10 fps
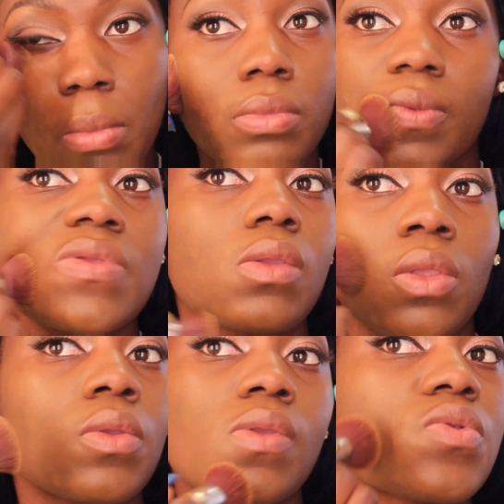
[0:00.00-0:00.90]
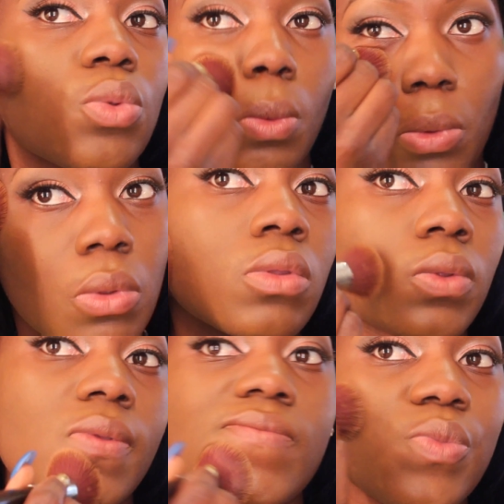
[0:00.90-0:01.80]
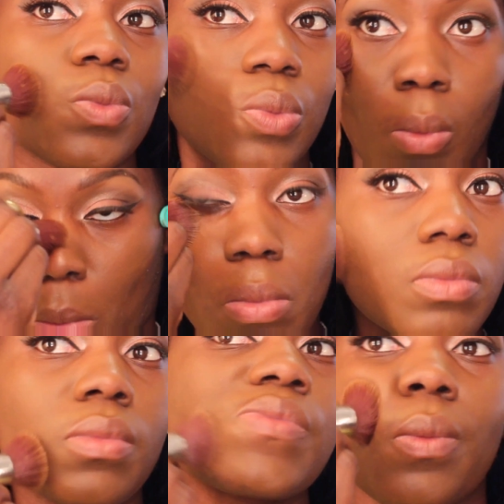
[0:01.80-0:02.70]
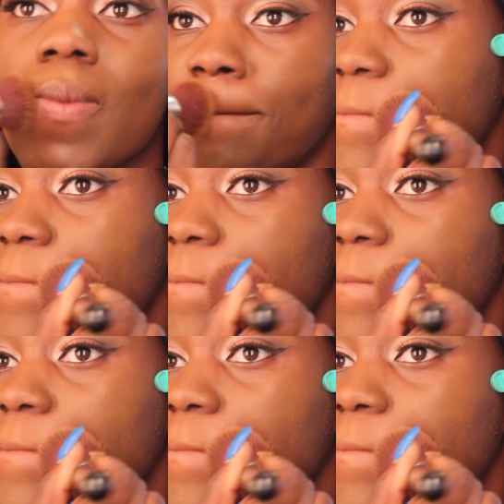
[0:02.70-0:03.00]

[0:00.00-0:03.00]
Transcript: And for my brush, I am using a